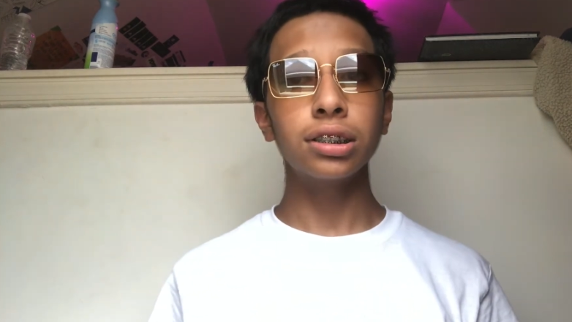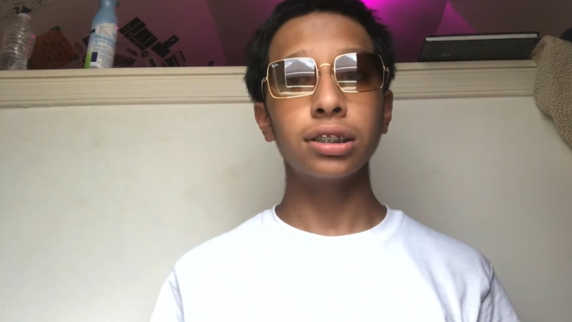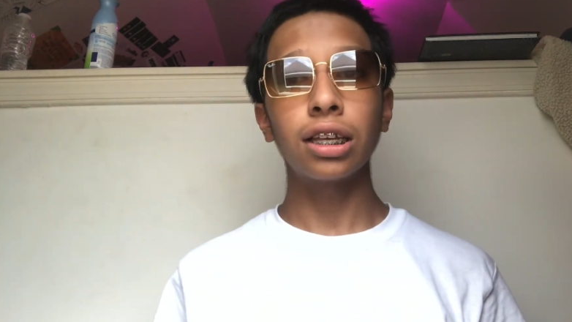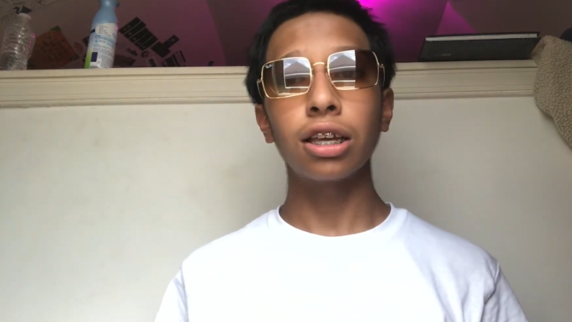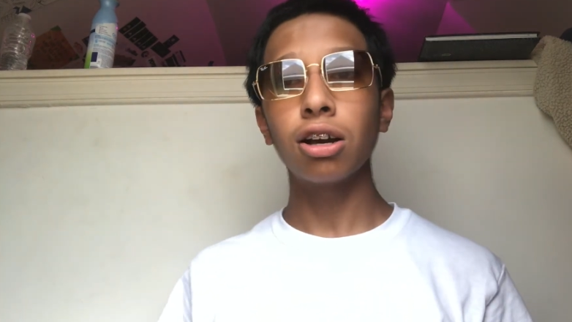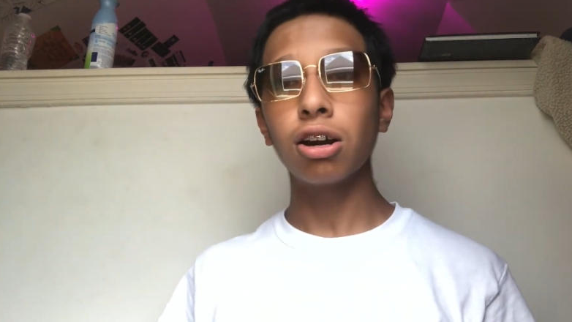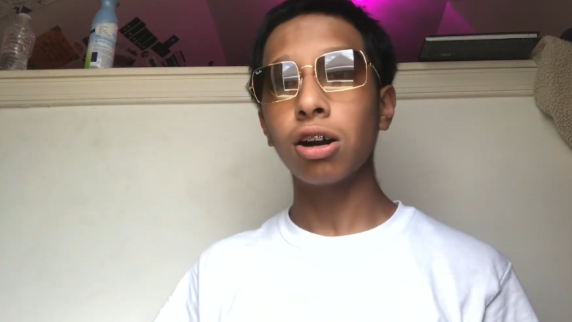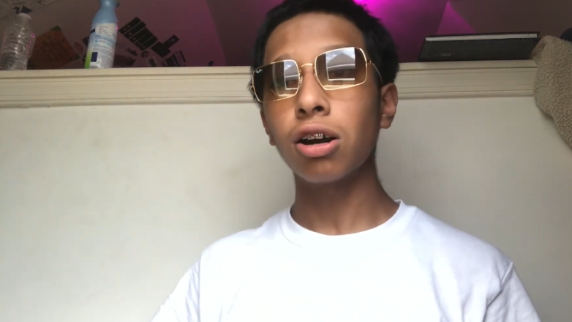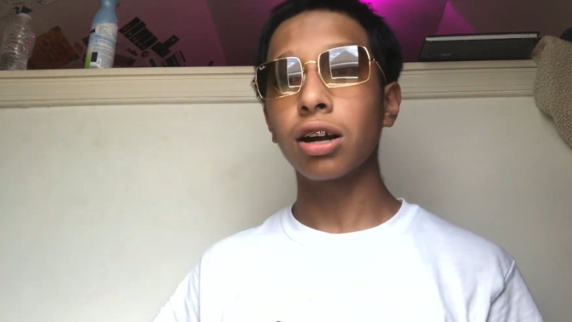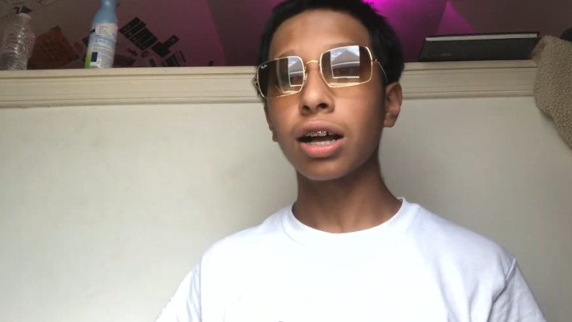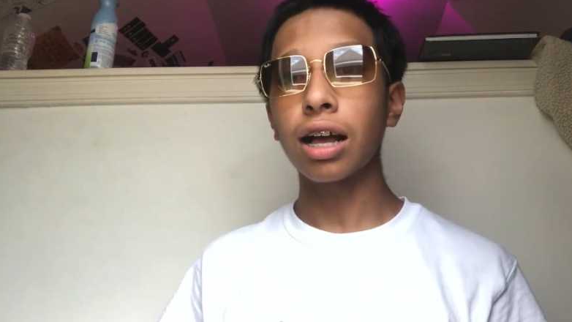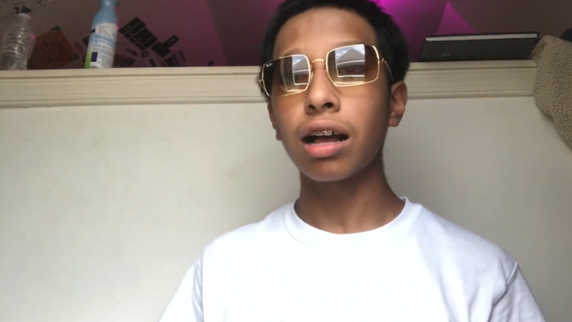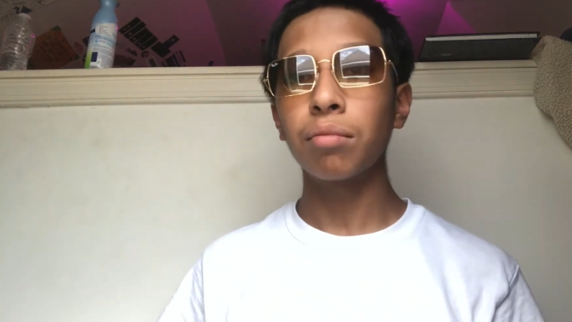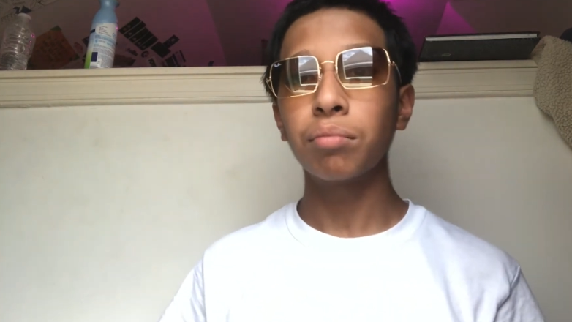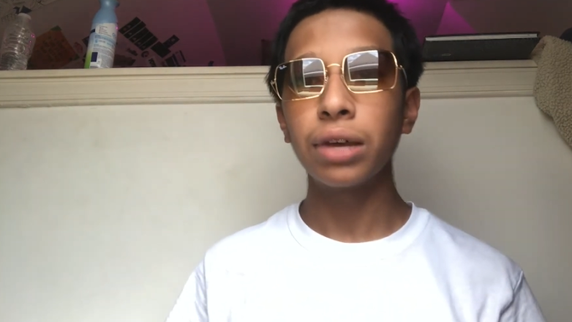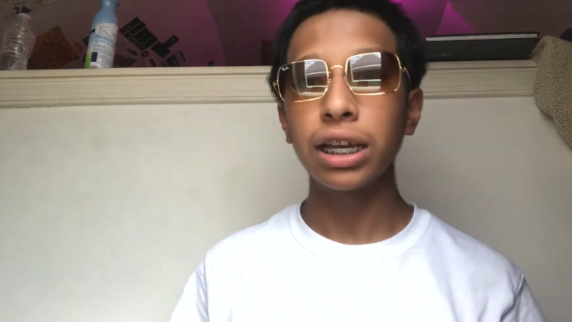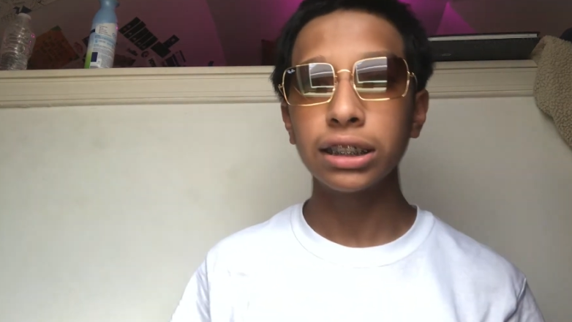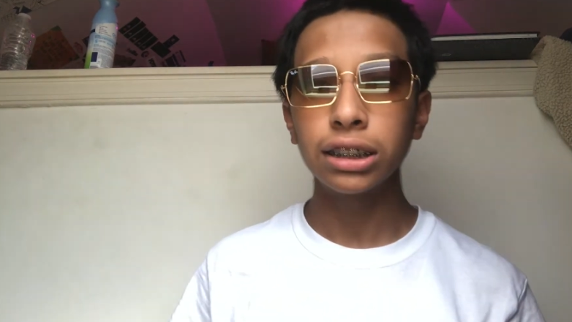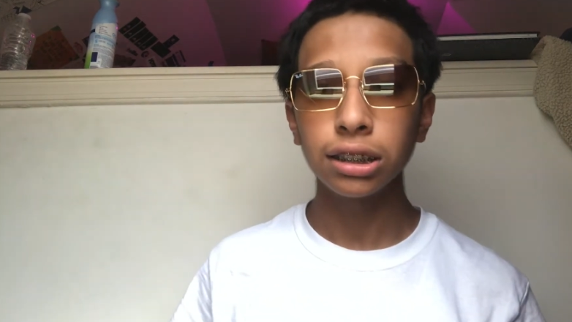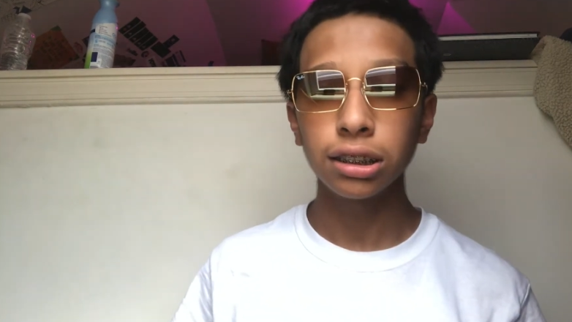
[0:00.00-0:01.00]
they all got
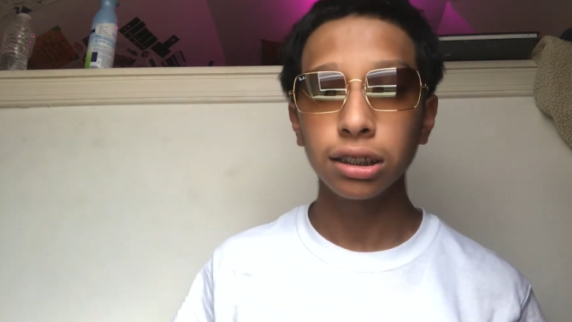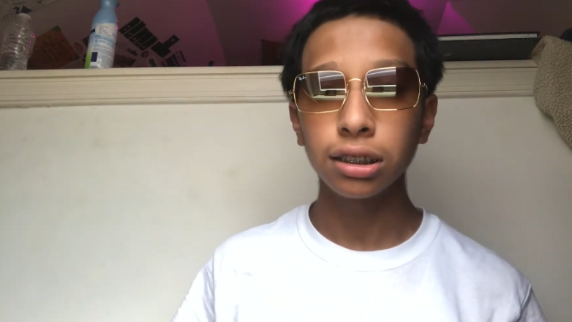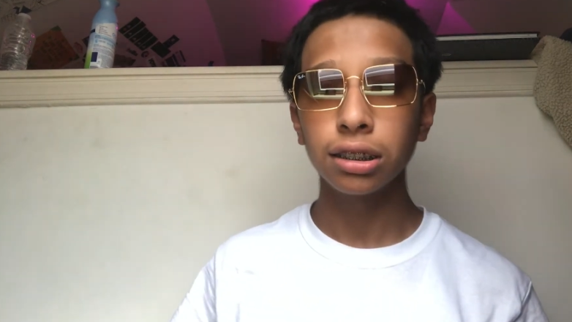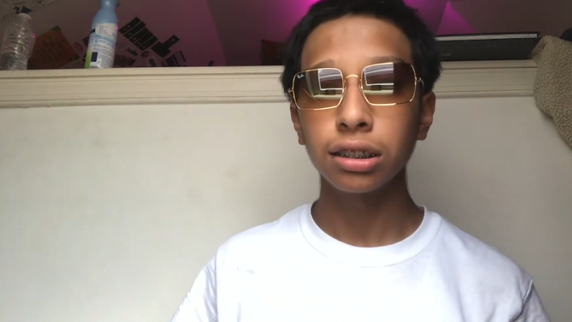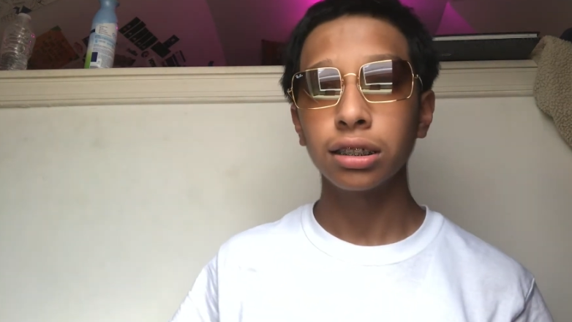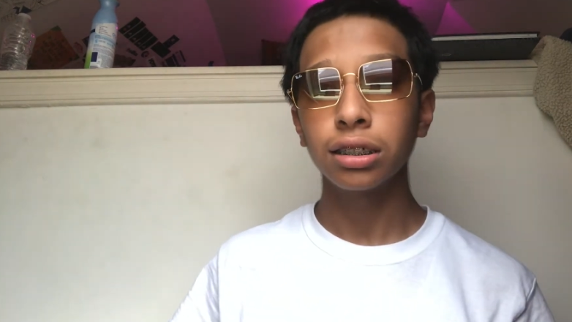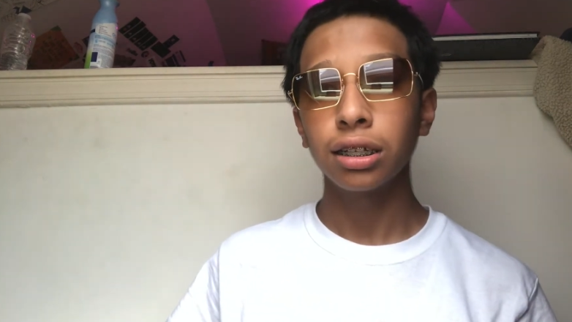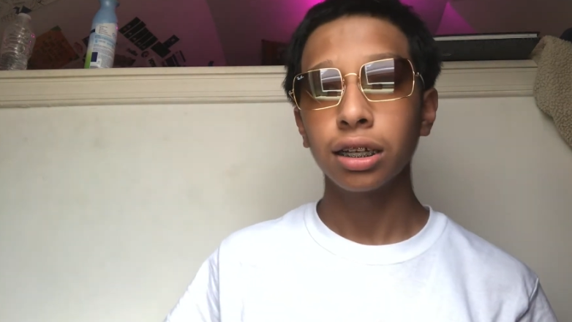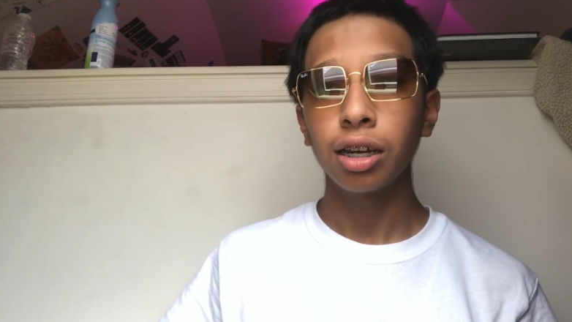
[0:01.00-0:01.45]
matching